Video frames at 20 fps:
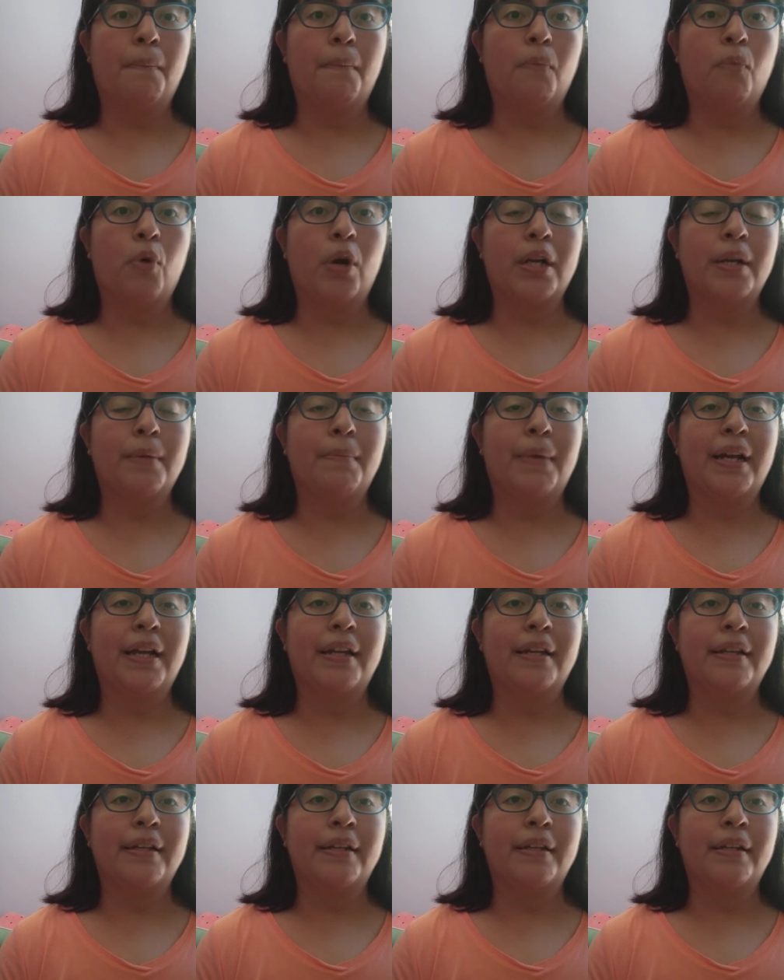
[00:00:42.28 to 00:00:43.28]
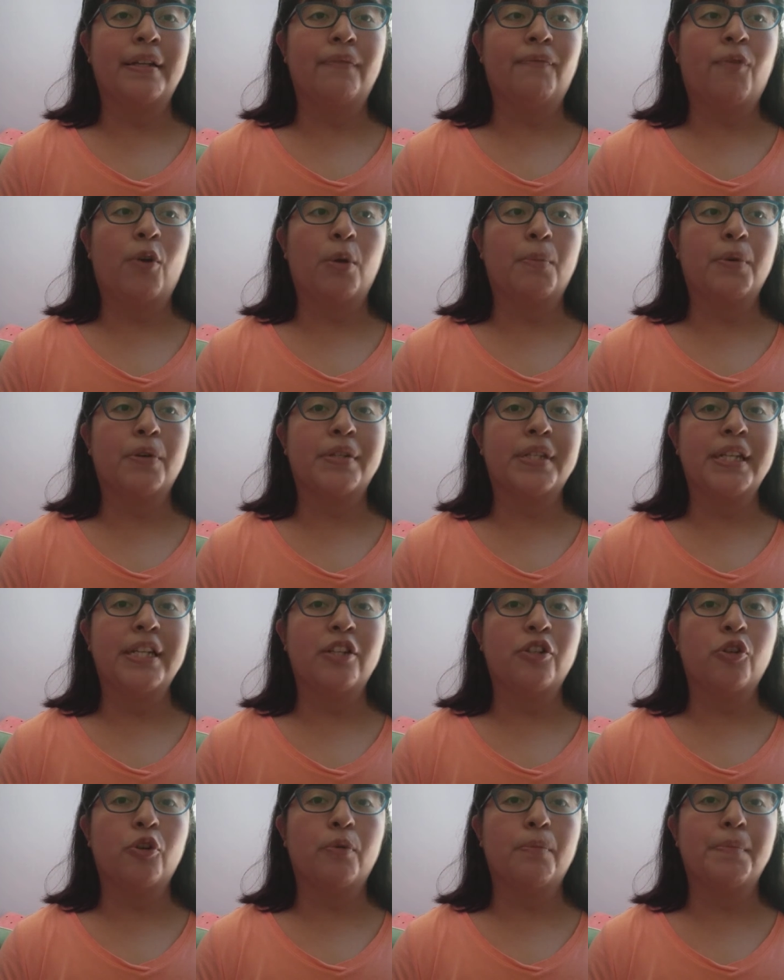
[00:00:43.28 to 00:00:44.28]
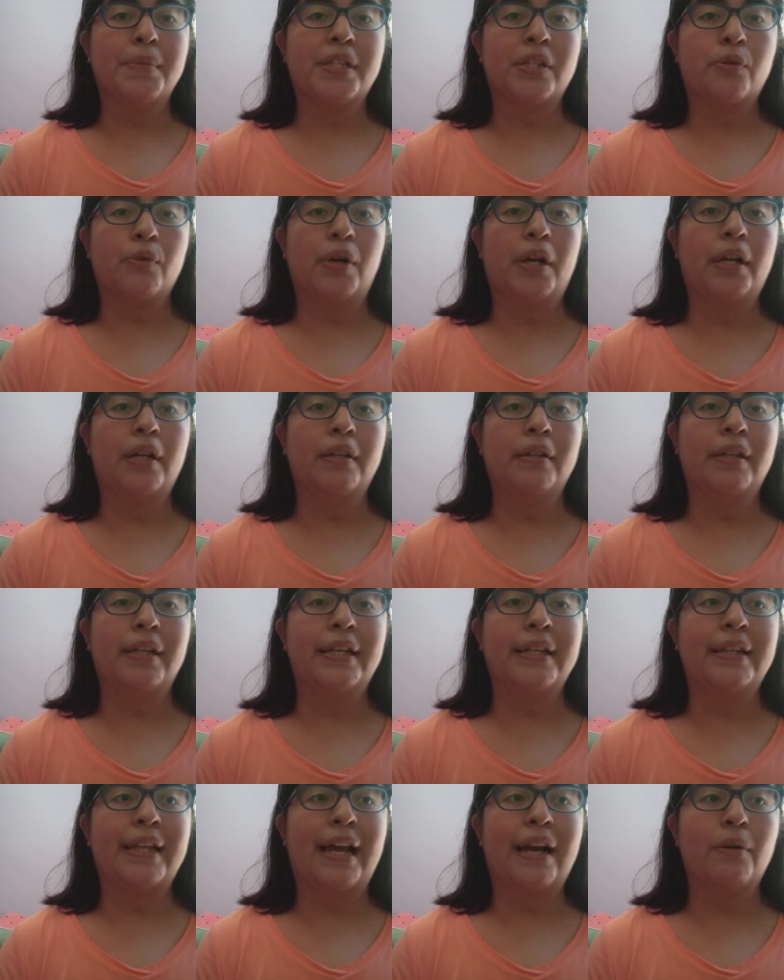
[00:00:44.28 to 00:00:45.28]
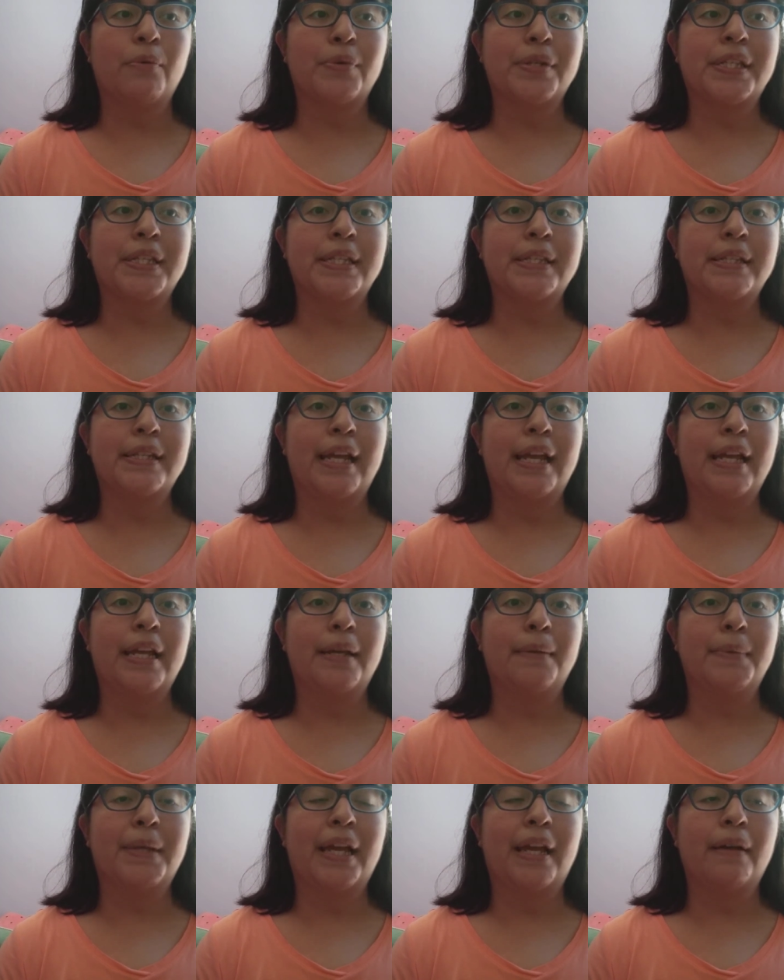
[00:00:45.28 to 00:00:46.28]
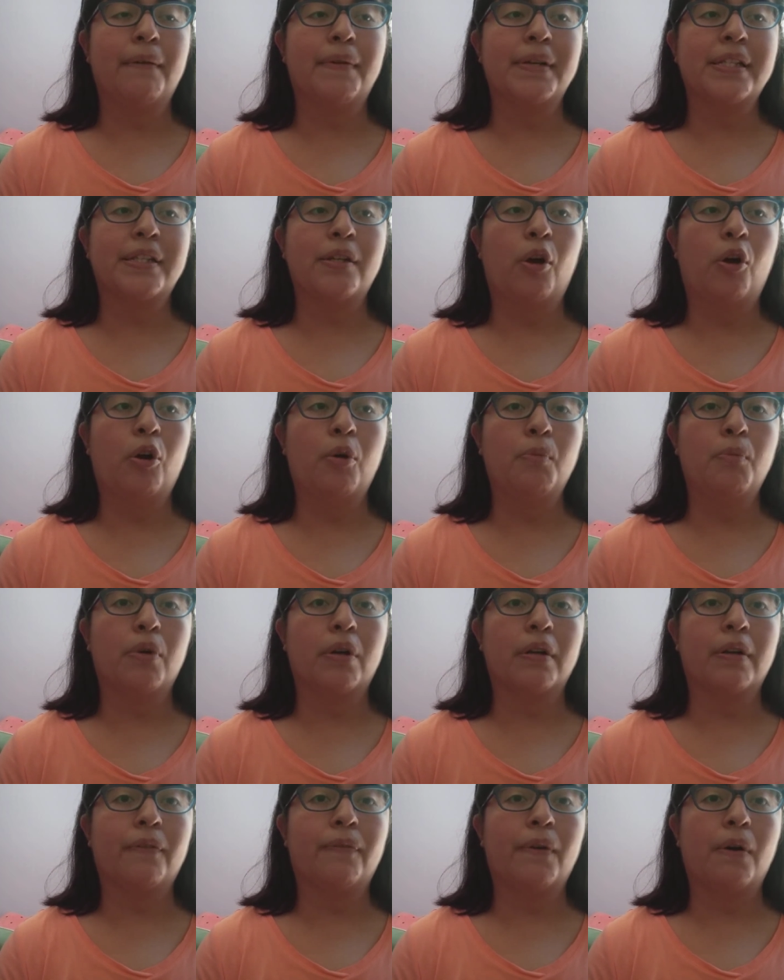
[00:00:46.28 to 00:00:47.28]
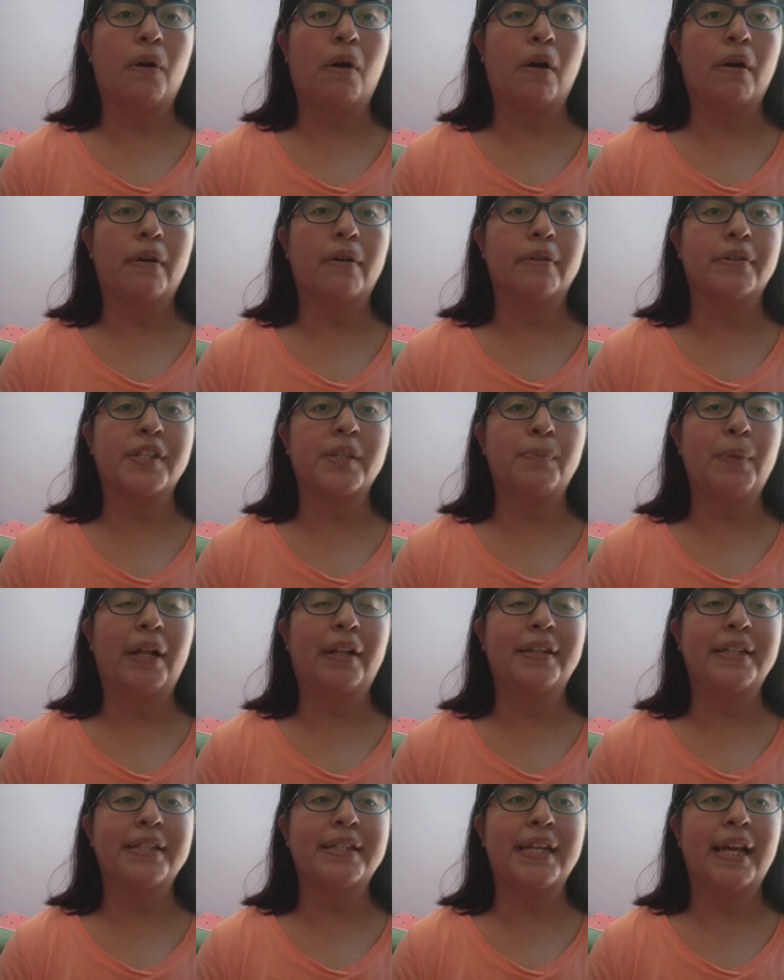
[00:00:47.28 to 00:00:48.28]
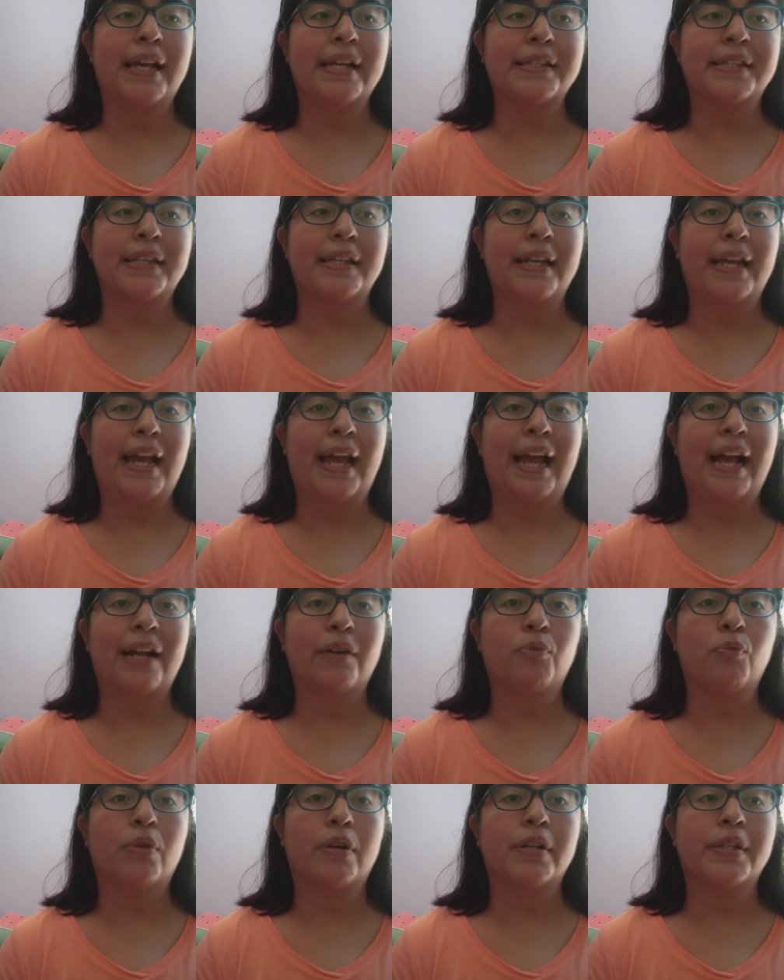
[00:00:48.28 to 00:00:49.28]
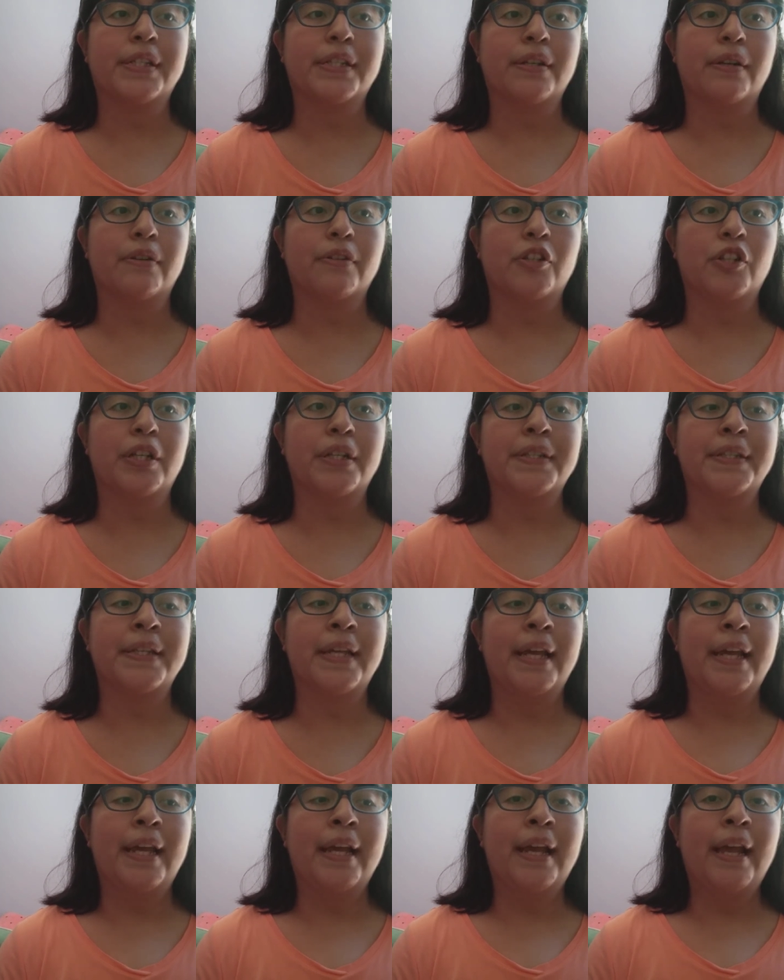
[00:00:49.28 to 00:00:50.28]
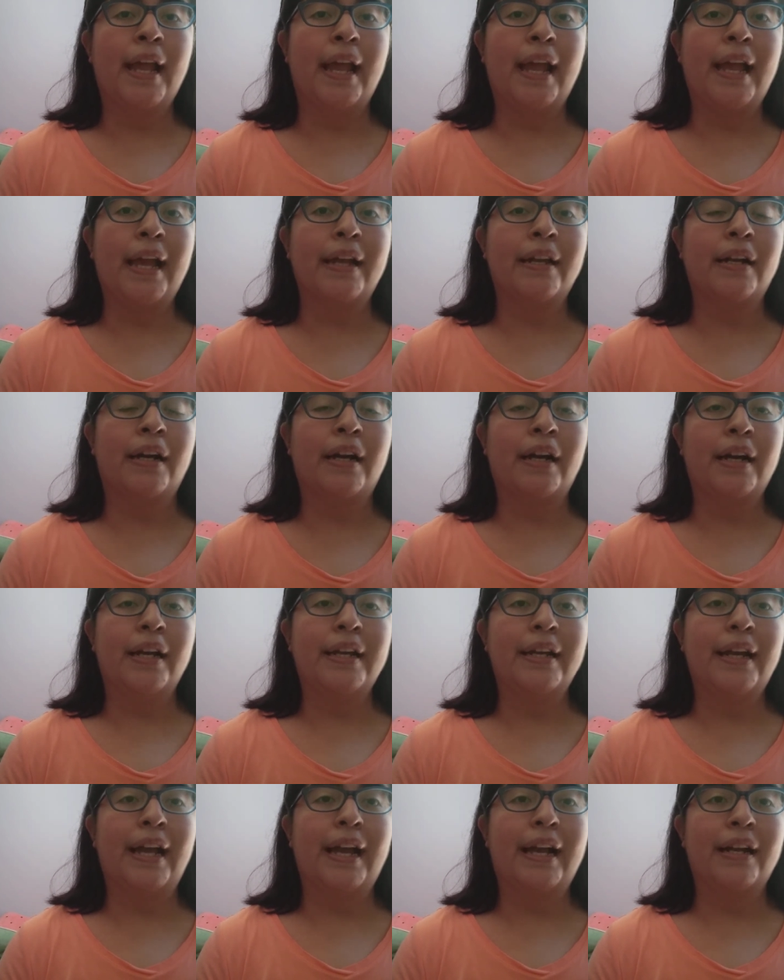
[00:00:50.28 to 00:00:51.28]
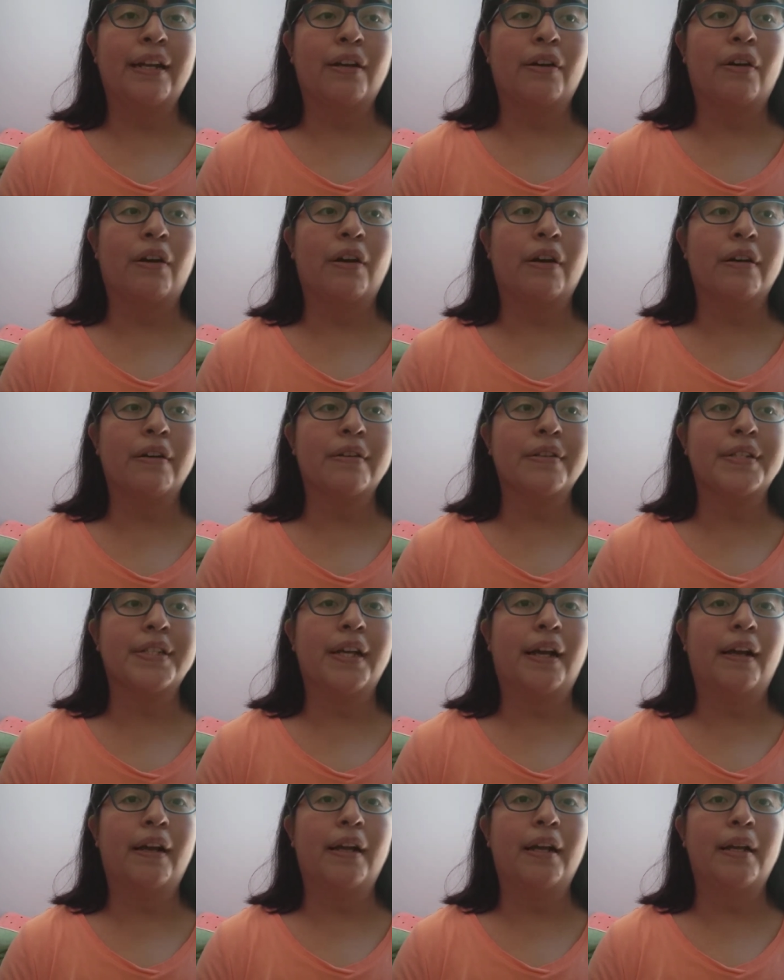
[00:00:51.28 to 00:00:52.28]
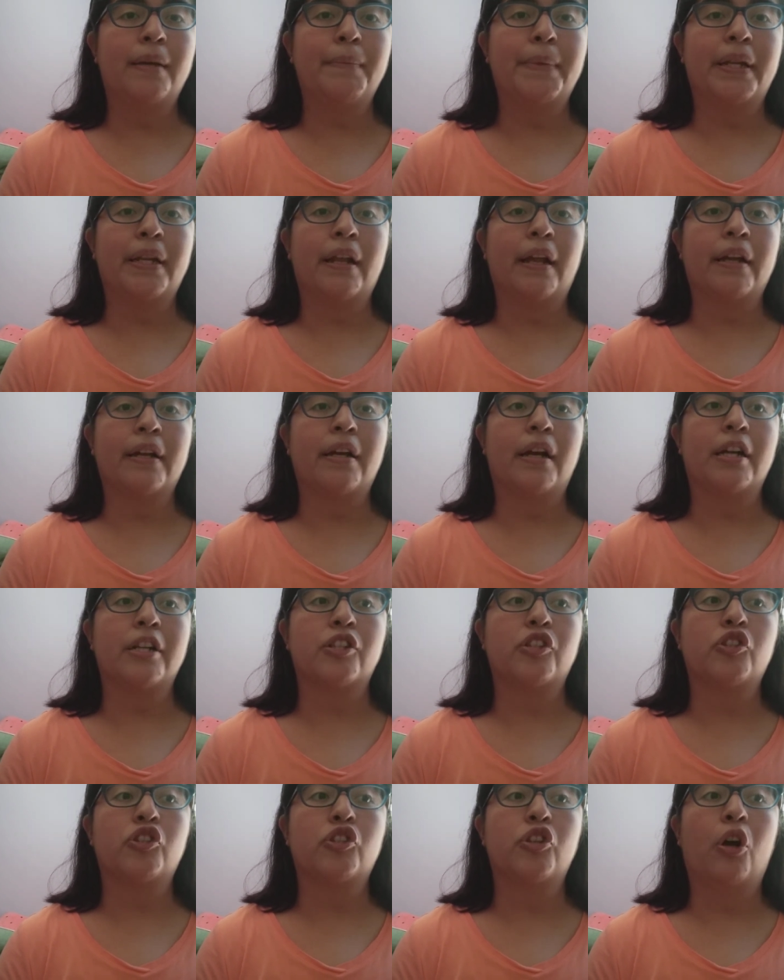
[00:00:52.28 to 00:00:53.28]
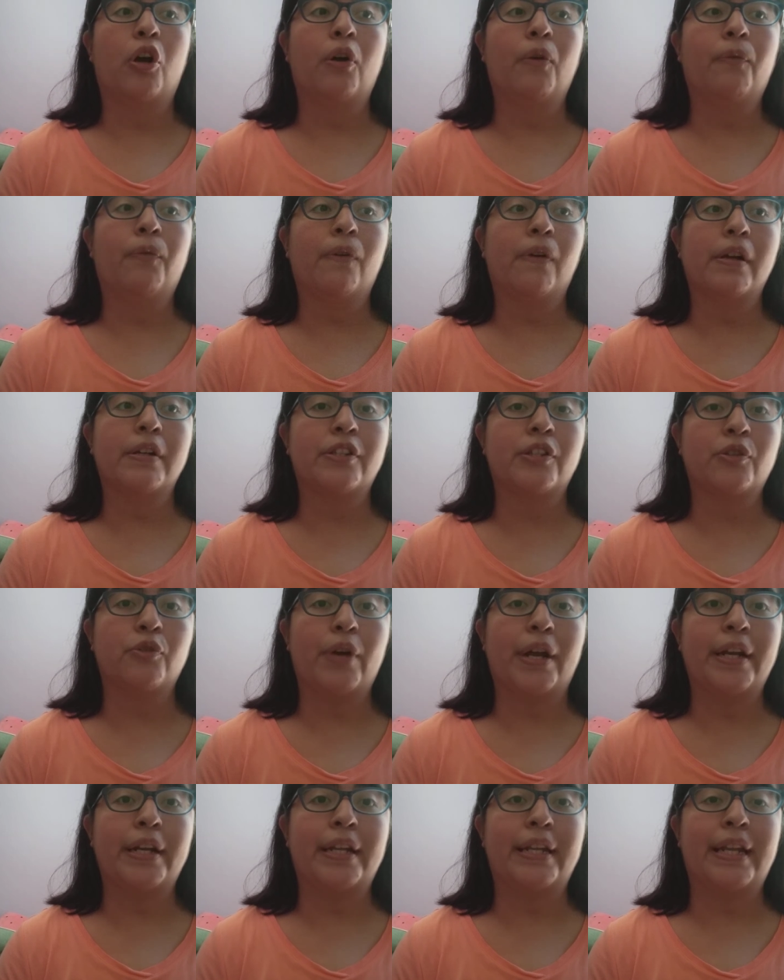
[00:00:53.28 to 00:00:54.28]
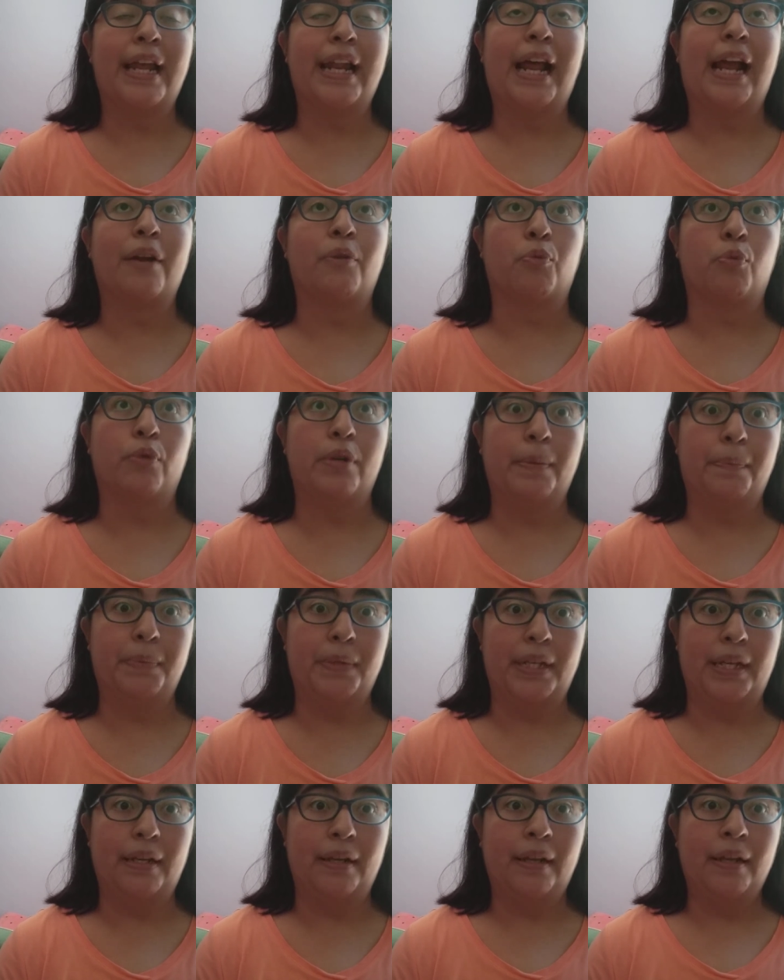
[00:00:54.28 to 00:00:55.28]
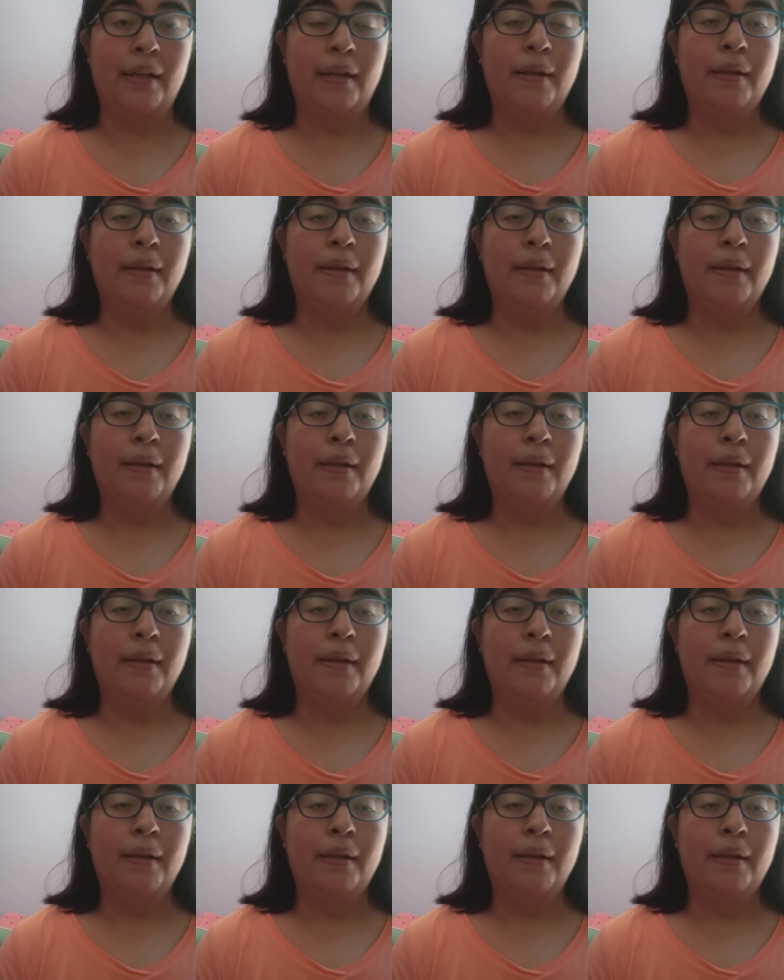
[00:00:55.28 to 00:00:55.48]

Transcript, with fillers: one of my former teacher, Mr. Hunley, that was his name, gave us homework for our spelling test, and it had word searches. And I had a hard time, and I got so frustrated that I ripped it